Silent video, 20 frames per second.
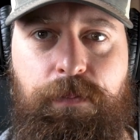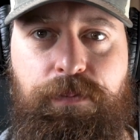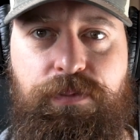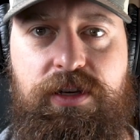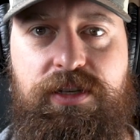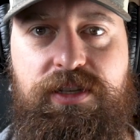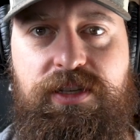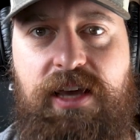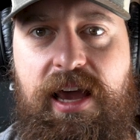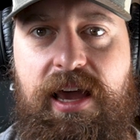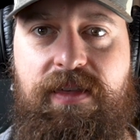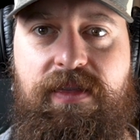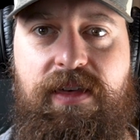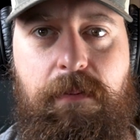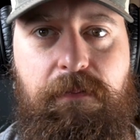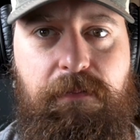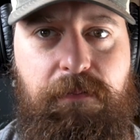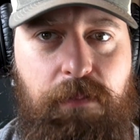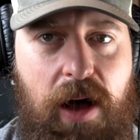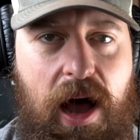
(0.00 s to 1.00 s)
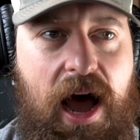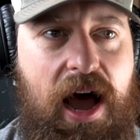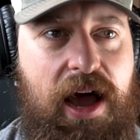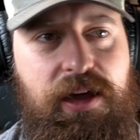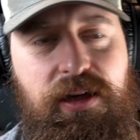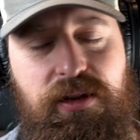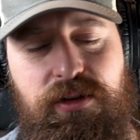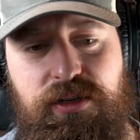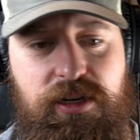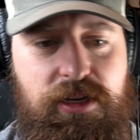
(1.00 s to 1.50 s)
to say that
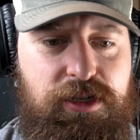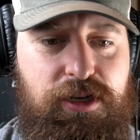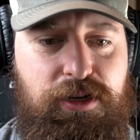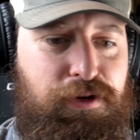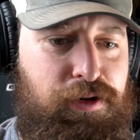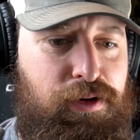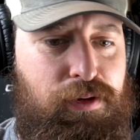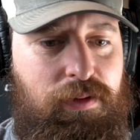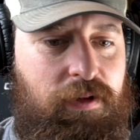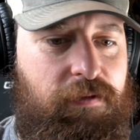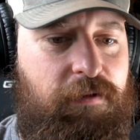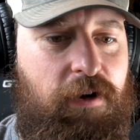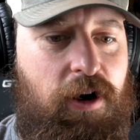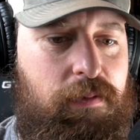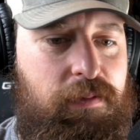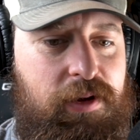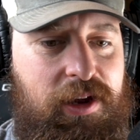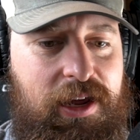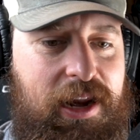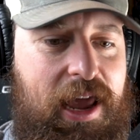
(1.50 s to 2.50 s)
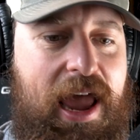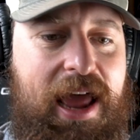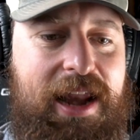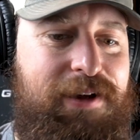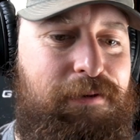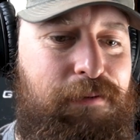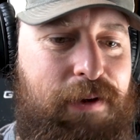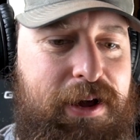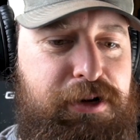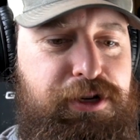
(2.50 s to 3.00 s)
I disagree with farming in
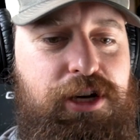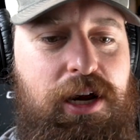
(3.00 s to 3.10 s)
any way,